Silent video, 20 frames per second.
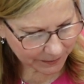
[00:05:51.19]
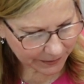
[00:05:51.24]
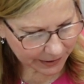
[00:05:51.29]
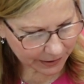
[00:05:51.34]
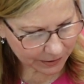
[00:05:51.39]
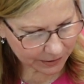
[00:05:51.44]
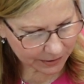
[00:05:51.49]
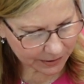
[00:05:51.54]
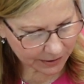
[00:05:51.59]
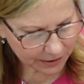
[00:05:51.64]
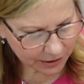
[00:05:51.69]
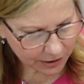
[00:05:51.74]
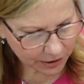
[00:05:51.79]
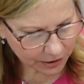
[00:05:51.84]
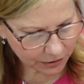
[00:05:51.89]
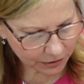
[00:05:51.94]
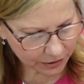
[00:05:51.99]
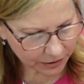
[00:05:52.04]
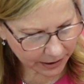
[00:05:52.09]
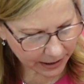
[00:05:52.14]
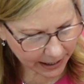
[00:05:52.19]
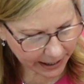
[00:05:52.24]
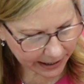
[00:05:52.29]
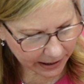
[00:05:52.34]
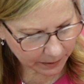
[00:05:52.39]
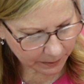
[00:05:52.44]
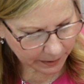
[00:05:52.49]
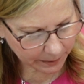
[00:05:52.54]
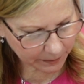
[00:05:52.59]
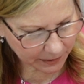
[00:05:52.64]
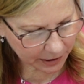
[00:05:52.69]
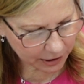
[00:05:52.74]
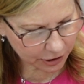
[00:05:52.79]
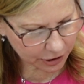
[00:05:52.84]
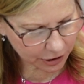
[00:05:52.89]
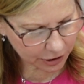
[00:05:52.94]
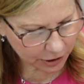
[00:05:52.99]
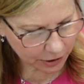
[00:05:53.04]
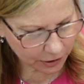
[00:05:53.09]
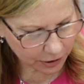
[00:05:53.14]
Here's the third item I'm going to
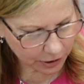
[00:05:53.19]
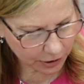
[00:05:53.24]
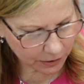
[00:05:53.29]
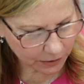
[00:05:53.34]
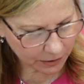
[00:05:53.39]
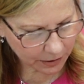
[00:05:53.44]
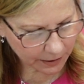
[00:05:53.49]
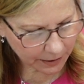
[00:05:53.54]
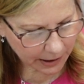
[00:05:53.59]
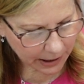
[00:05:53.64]
show you.